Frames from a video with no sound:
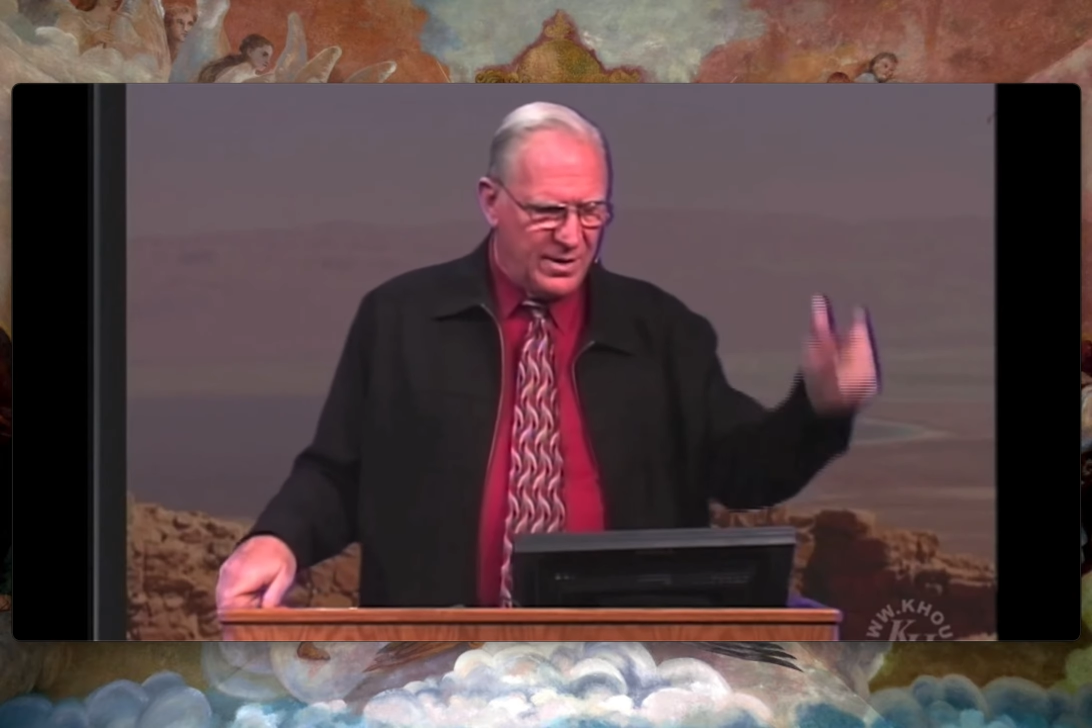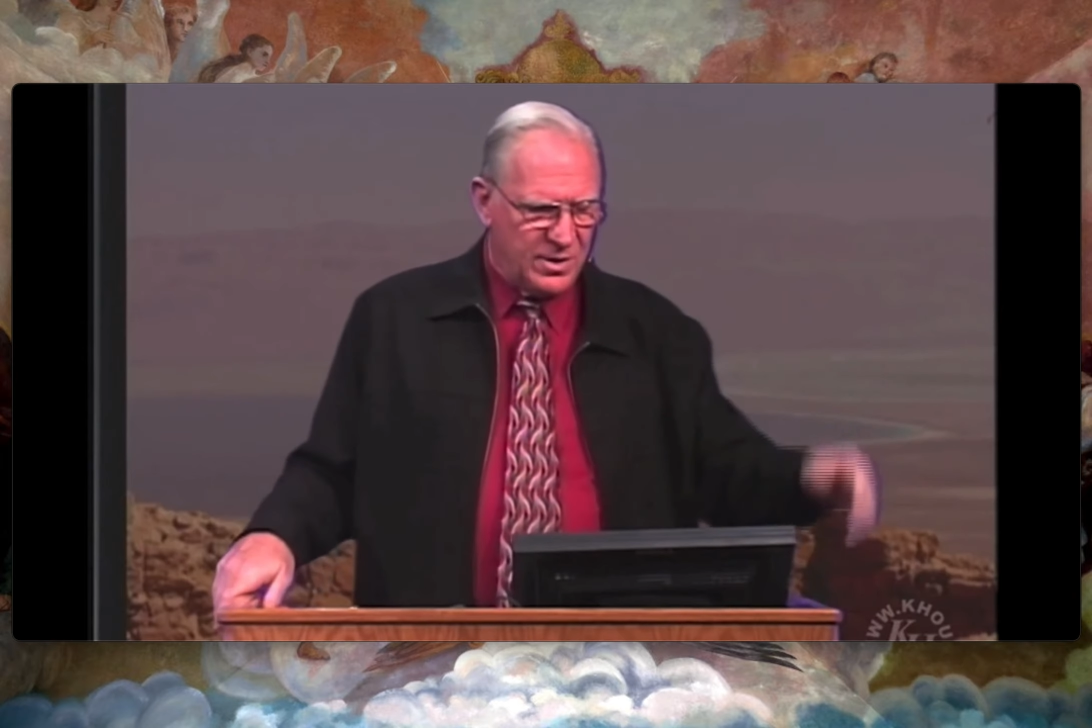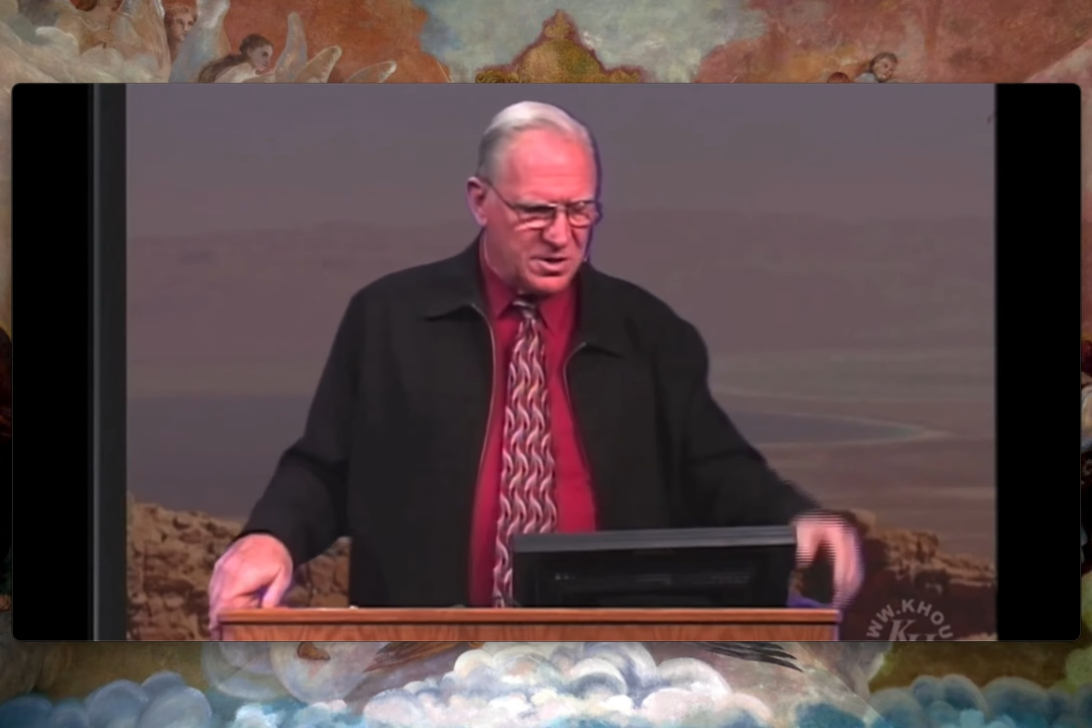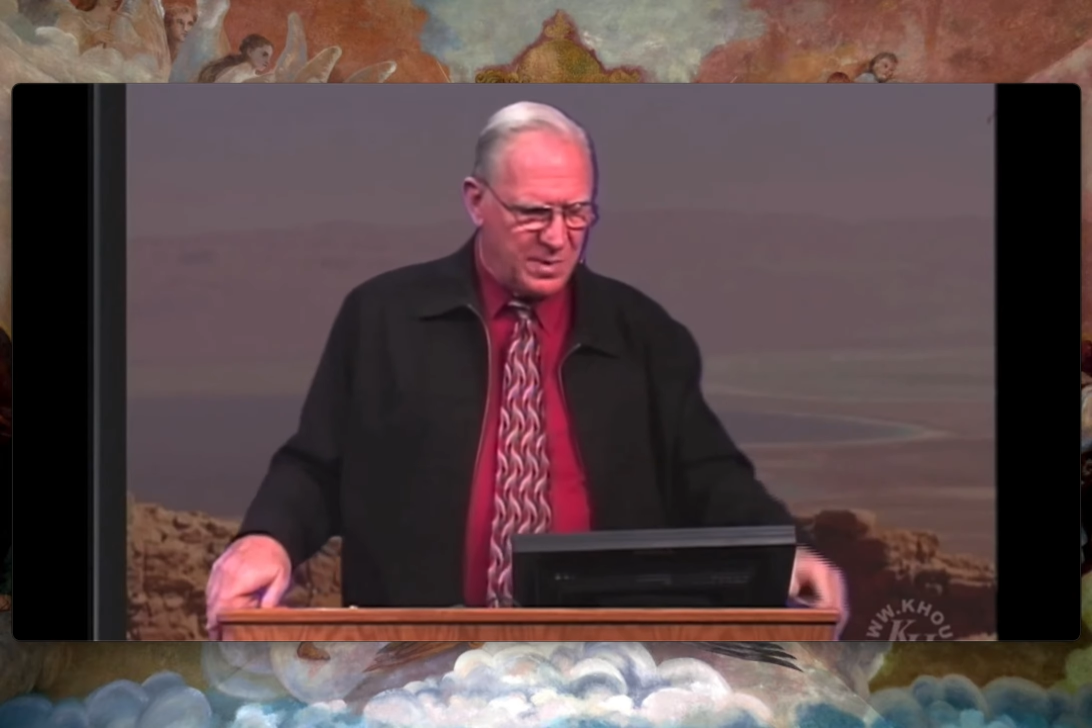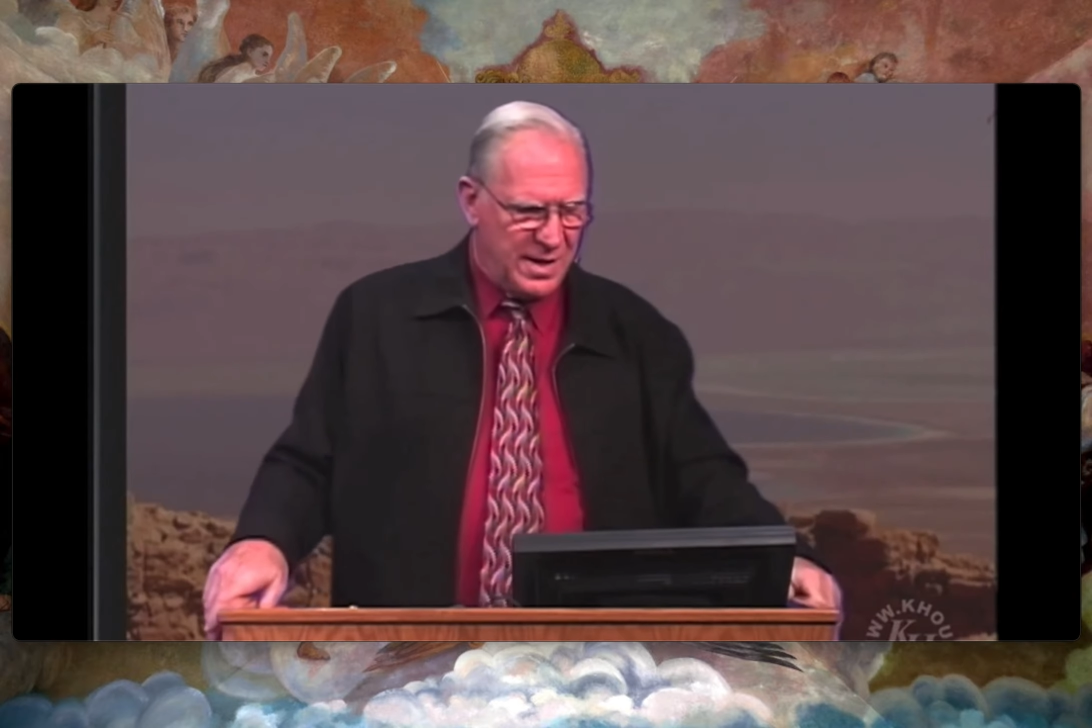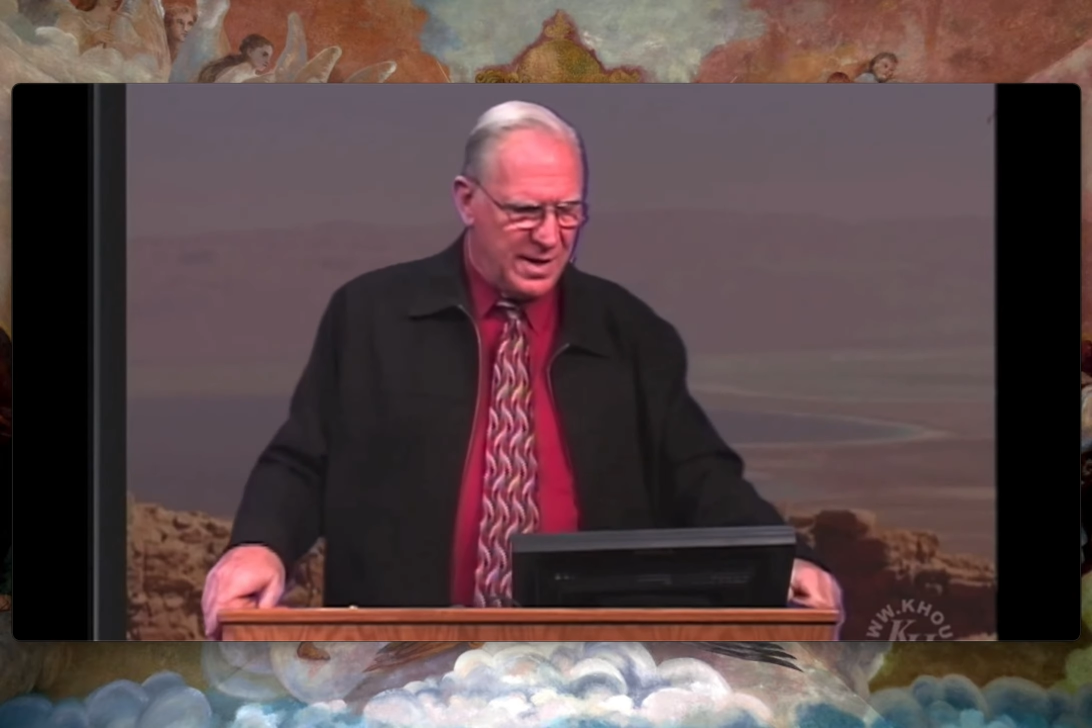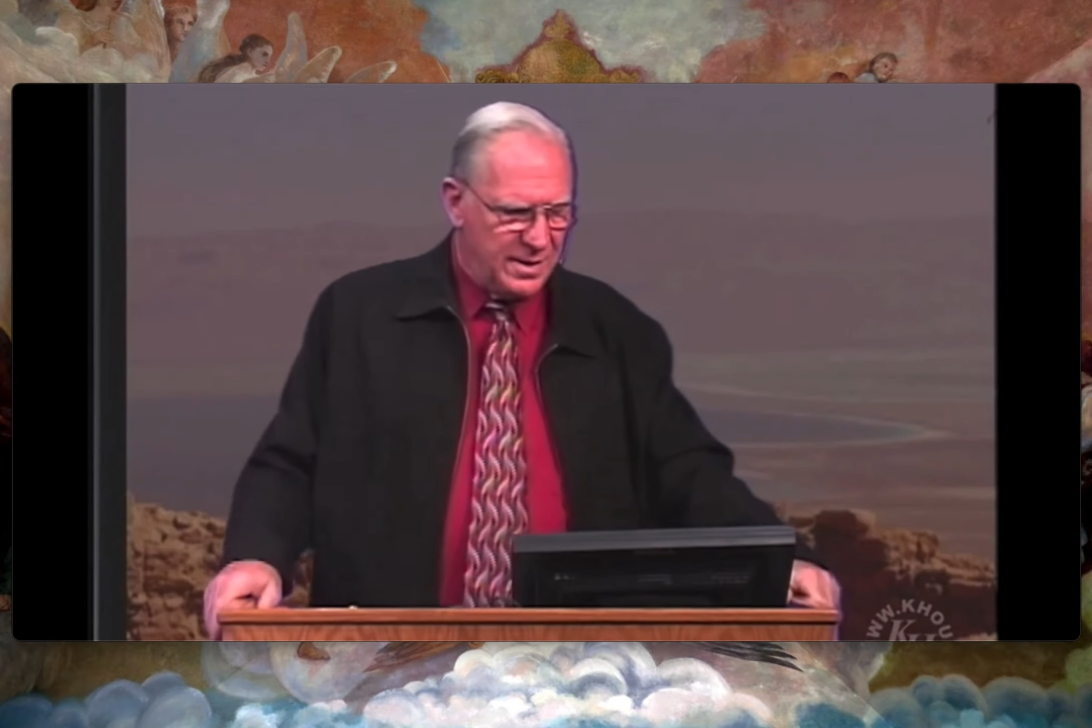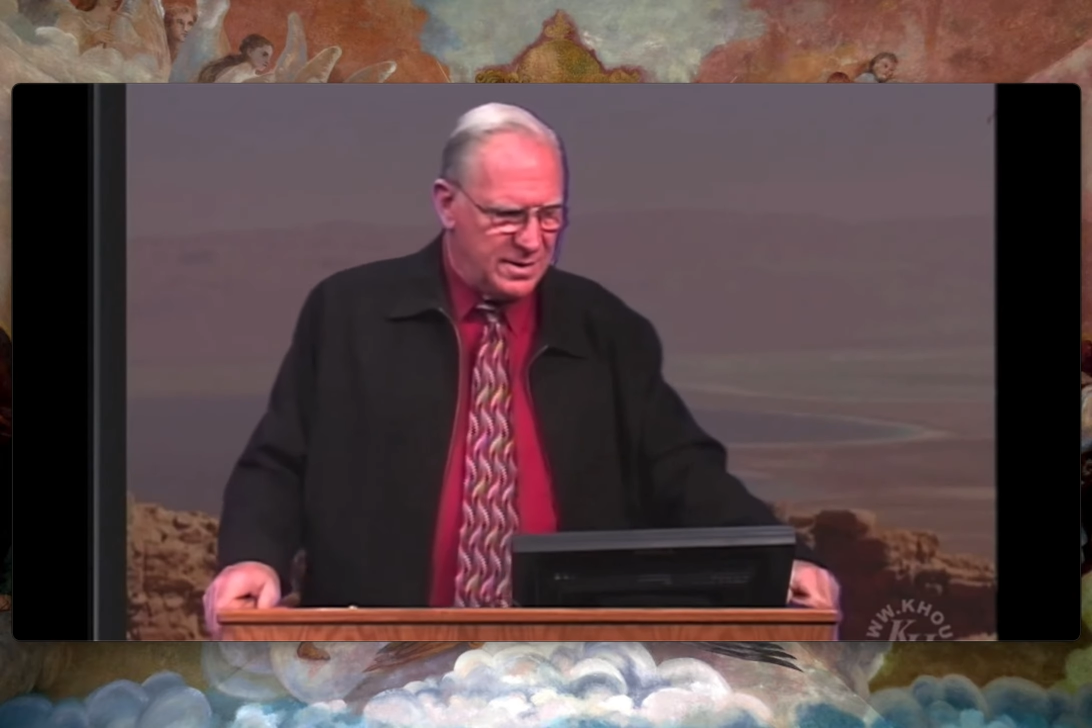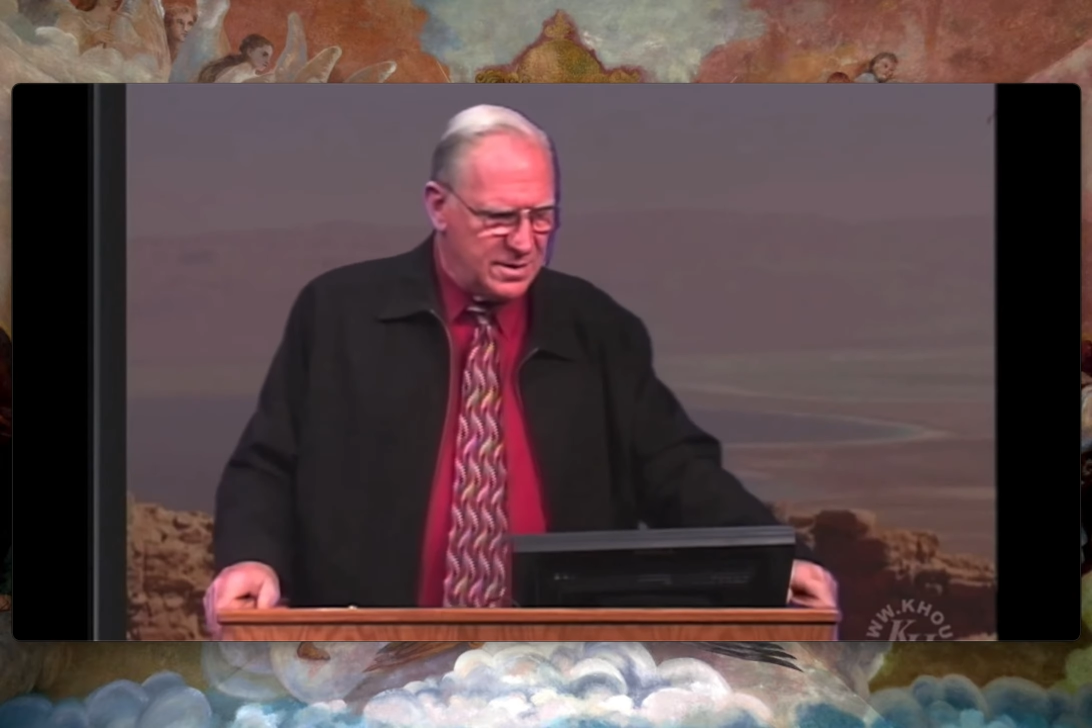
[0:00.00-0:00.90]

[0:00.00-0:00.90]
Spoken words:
or explained